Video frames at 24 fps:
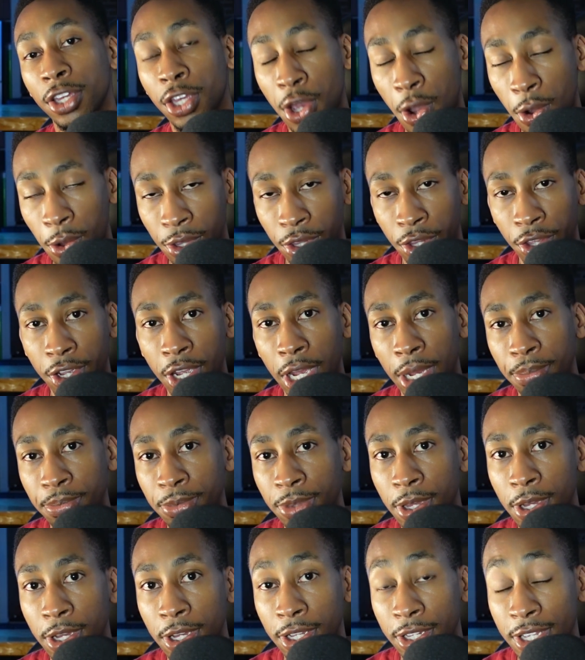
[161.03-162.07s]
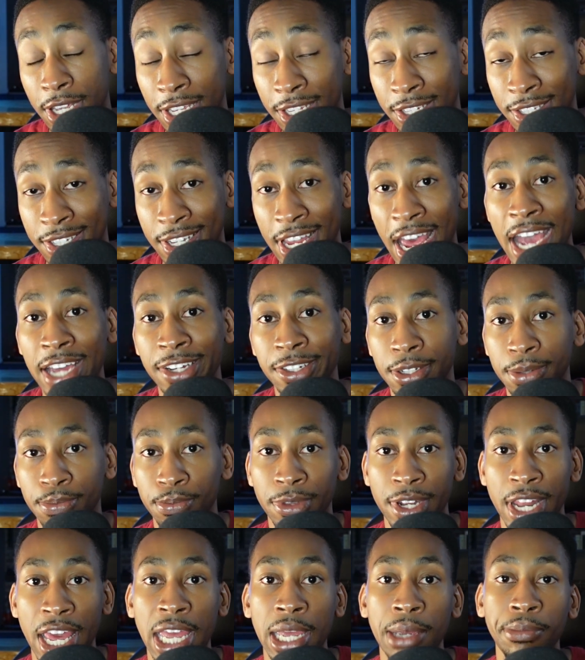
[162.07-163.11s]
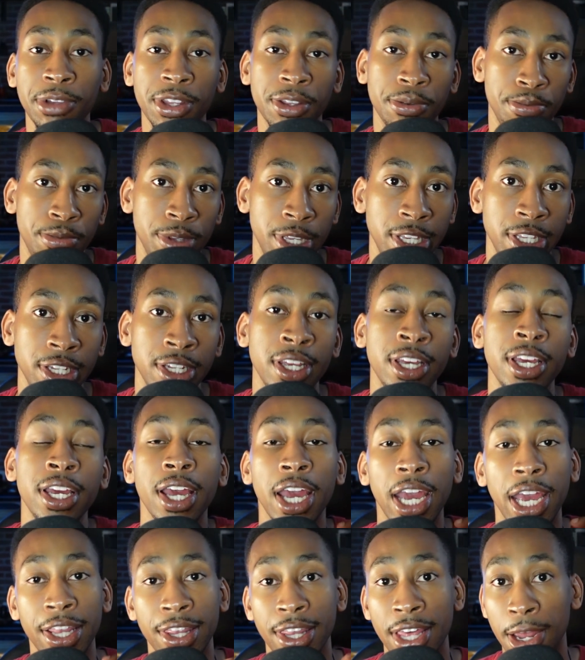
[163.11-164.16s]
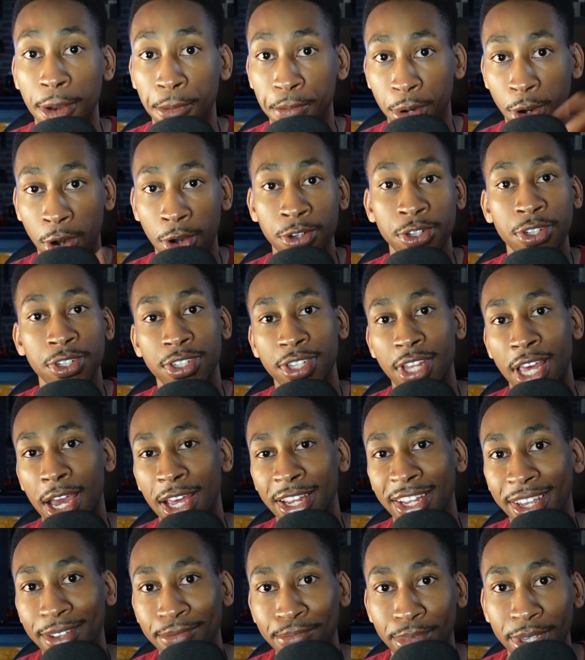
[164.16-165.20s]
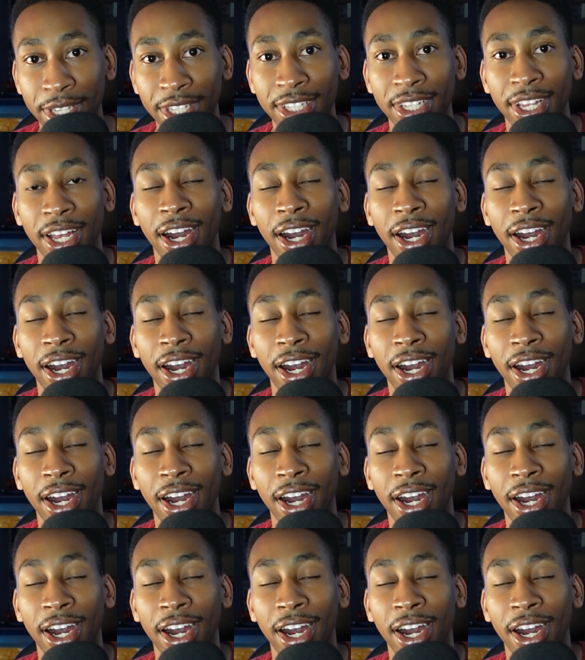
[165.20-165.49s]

go and look up the exact name of the beat, and then purchase that beat.